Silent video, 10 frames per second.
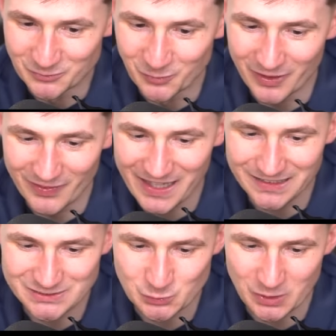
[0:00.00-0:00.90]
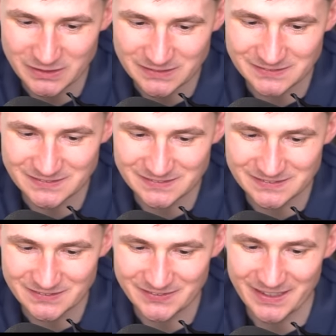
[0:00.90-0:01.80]
one last one. Uh,
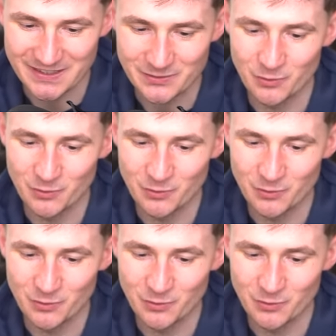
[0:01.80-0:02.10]
okay,